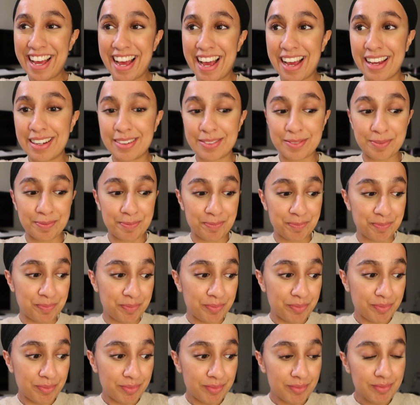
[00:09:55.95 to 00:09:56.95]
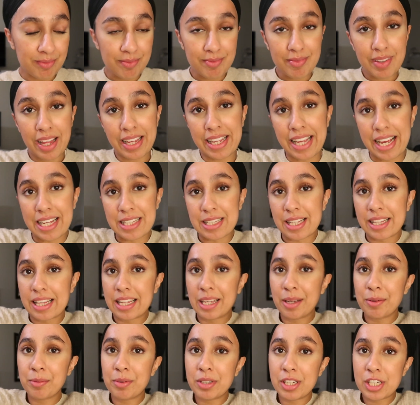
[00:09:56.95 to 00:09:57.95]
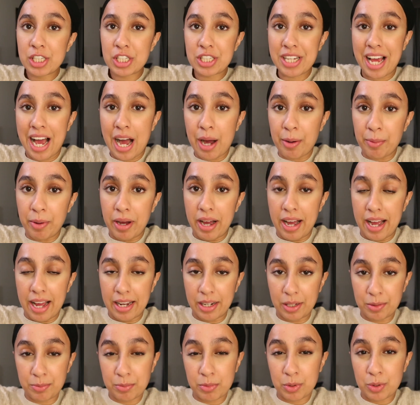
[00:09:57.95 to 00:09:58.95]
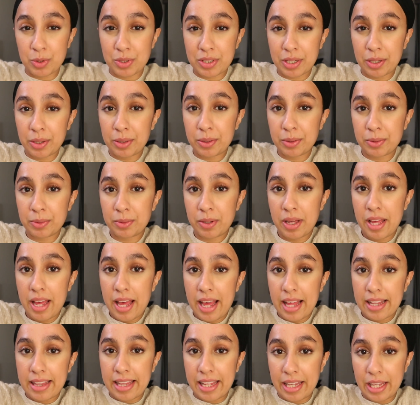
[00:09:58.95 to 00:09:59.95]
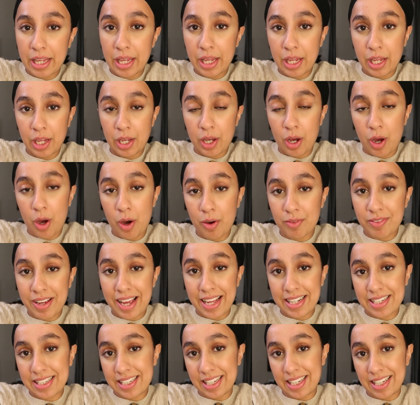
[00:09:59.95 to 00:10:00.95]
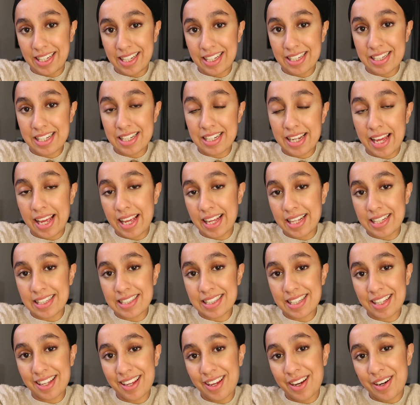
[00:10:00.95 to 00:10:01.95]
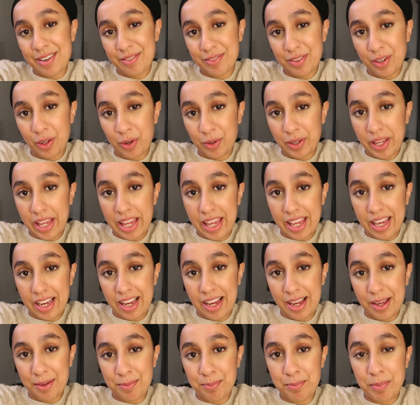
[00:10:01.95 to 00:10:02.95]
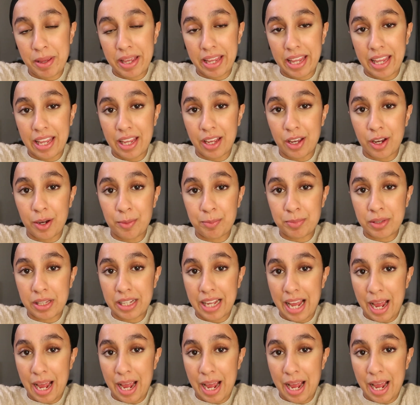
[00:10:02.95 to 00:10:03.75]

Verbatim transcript: Um, yeah, so I think I'm gonna shower and I'm also thinking of ending today's vlog here and picking up the